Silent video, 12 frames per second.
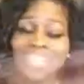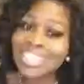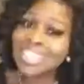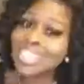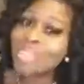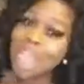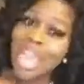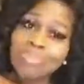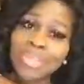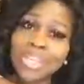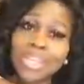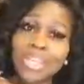black men
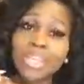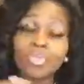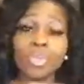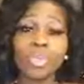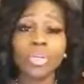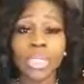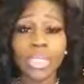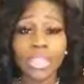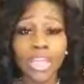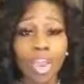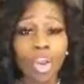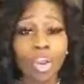in the community that
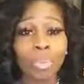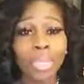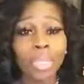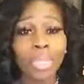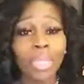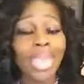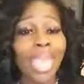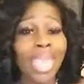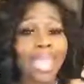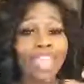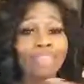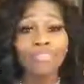are being a
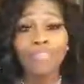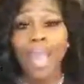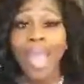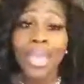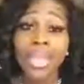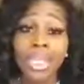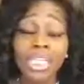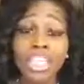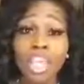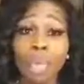fine example,